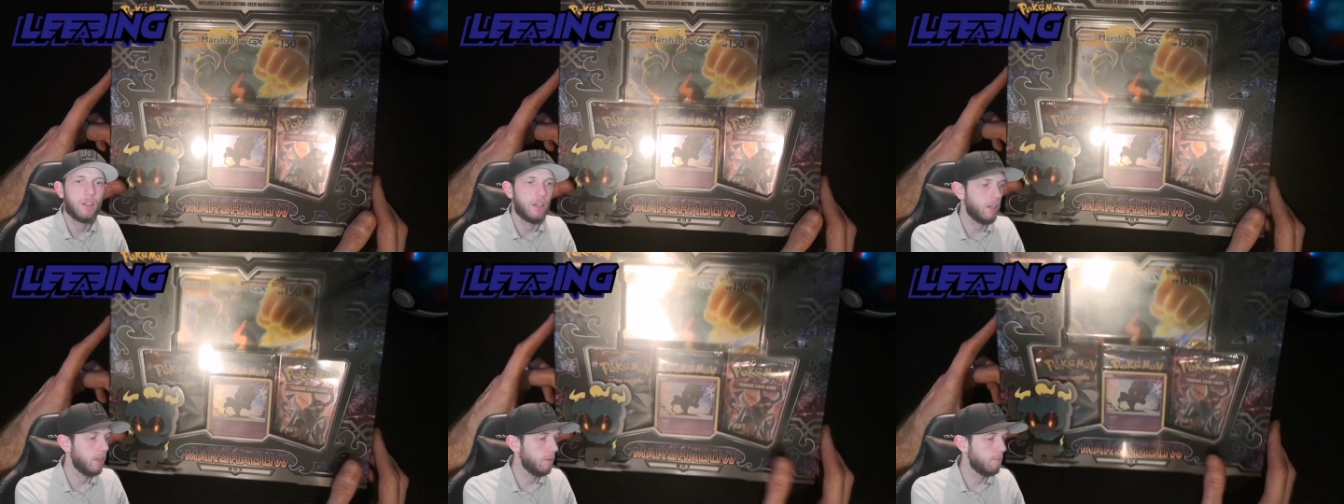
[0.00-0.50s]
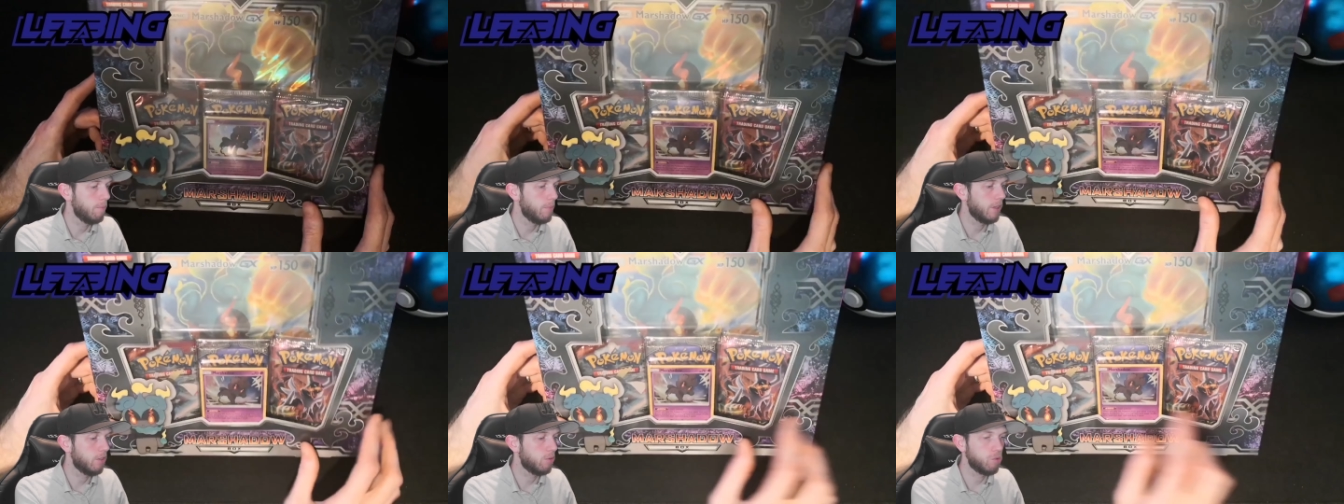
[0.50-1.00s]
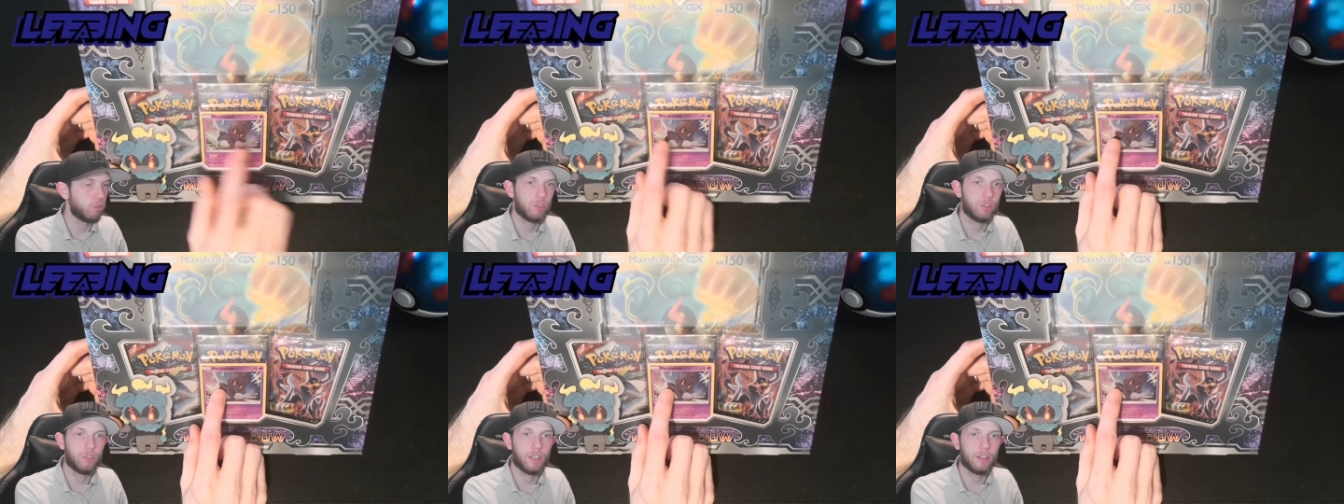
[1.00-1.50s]
But then you also
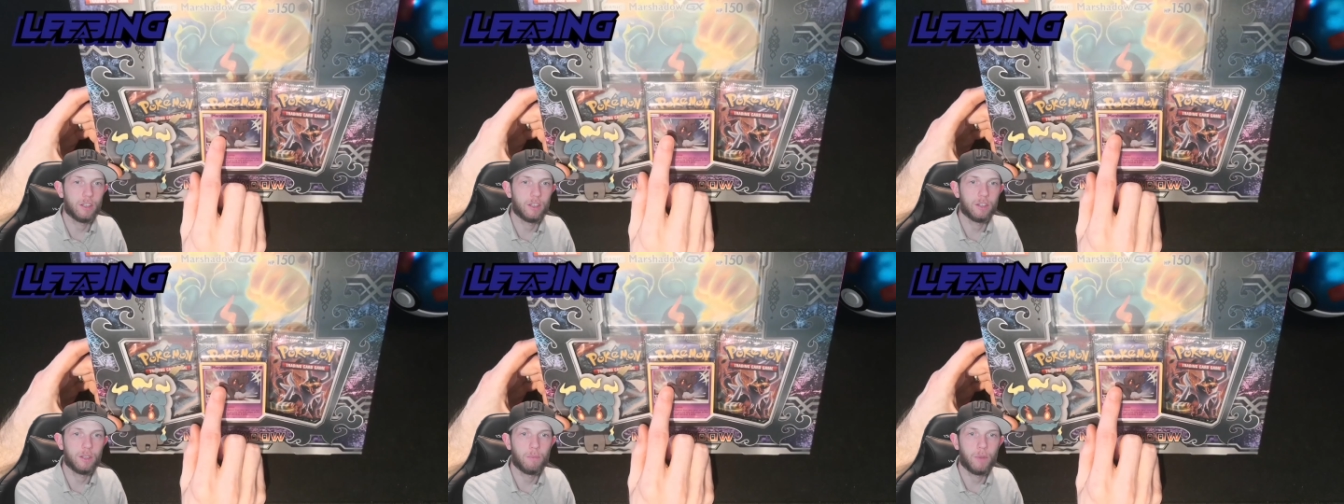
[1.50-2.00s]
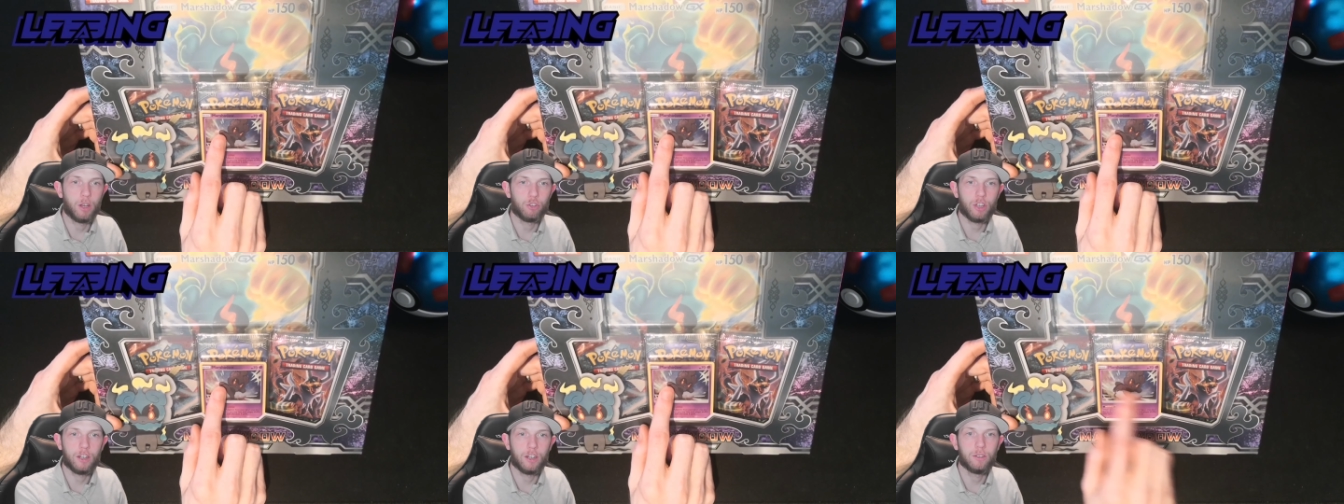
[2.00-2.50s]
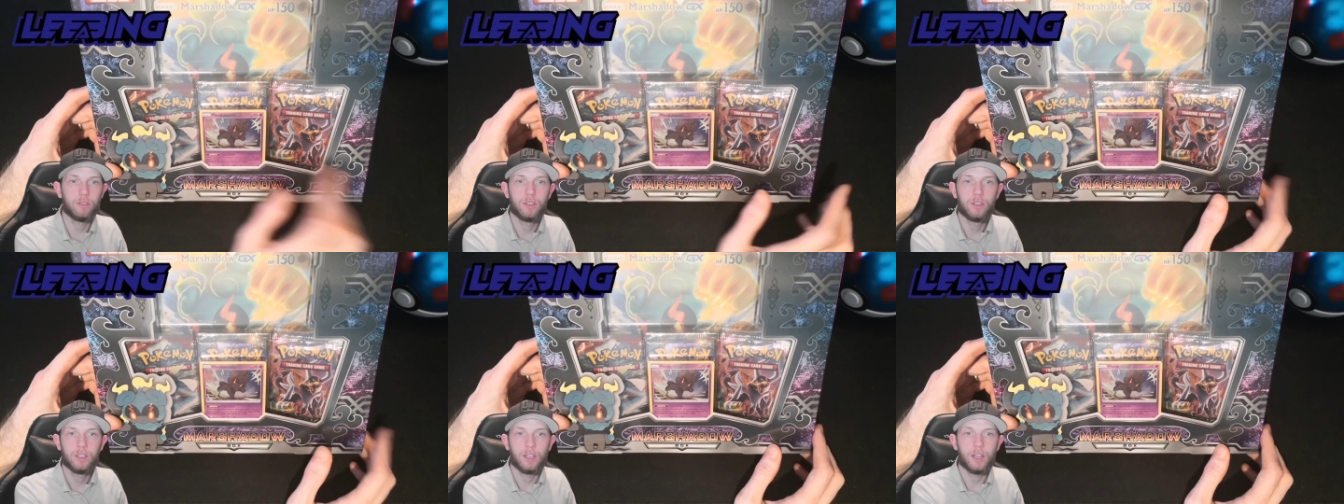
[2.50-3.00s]
do get the Marsh Shadow
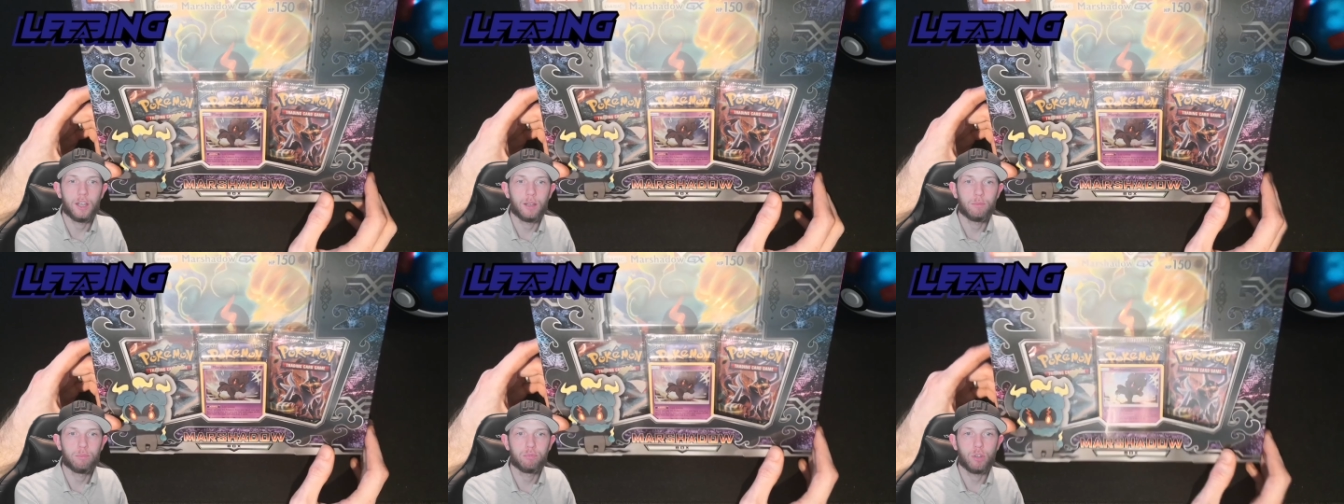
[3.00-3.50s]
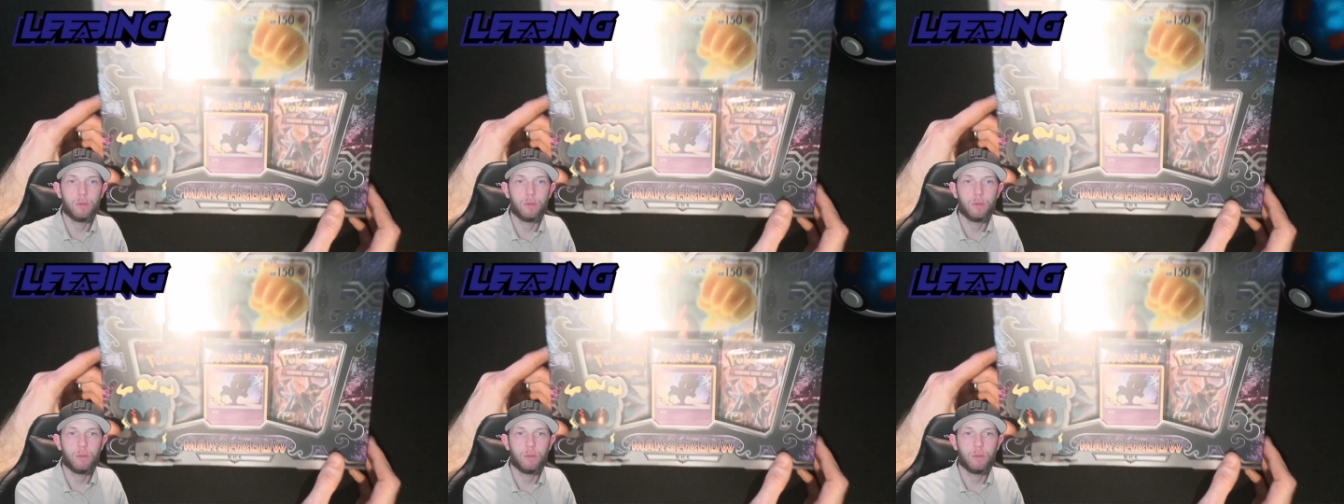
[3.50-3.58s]
promo